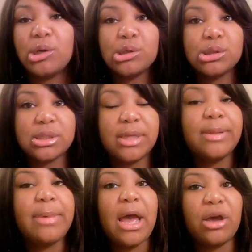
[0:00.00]
goes
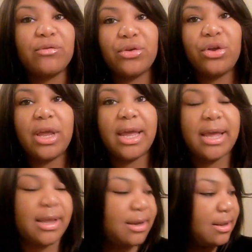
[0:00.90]
in the back of your
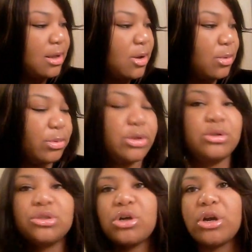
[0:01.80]
head when
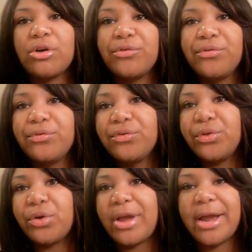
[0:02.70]
you start off
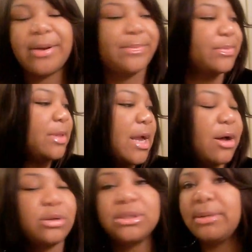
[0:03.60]
your hair.
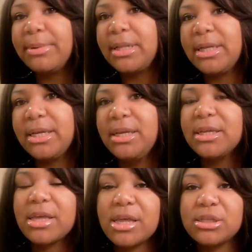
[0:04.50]
Now, typically
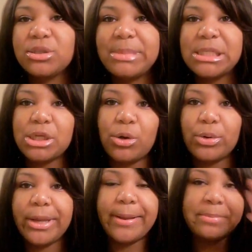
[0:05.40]
it's to be
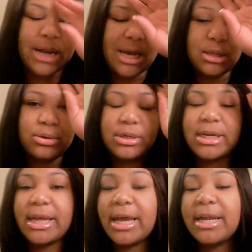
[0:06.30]
sewed in, but I glued
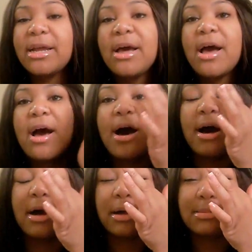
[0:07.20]
it in
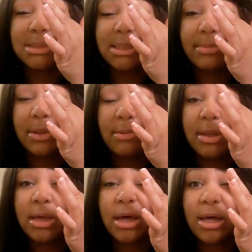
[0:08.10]
simply
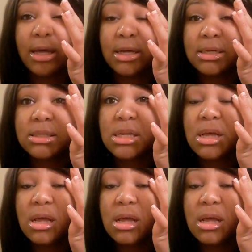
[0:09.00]
because